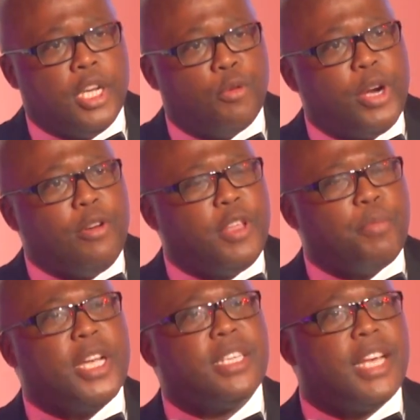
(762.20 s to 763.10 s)
And one of the
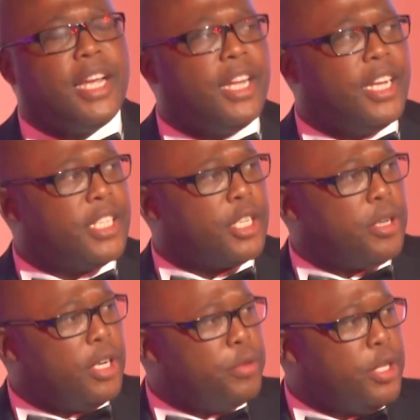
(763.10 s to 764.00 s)
biggest highlights,
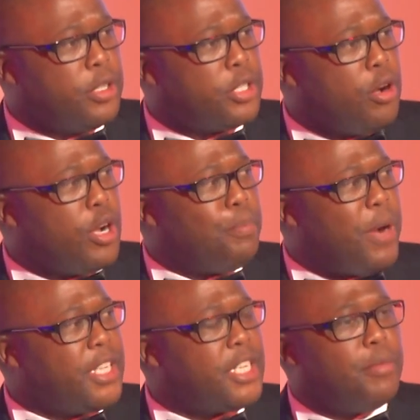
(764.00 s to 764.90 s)
actually, we don't talk
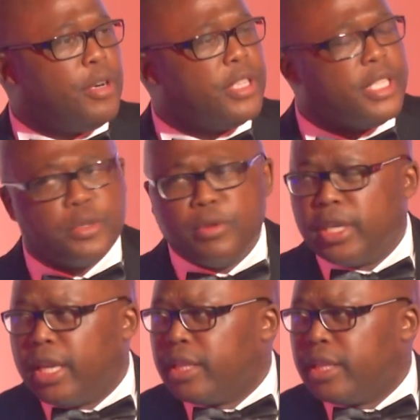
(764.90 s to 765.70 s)
much about this one.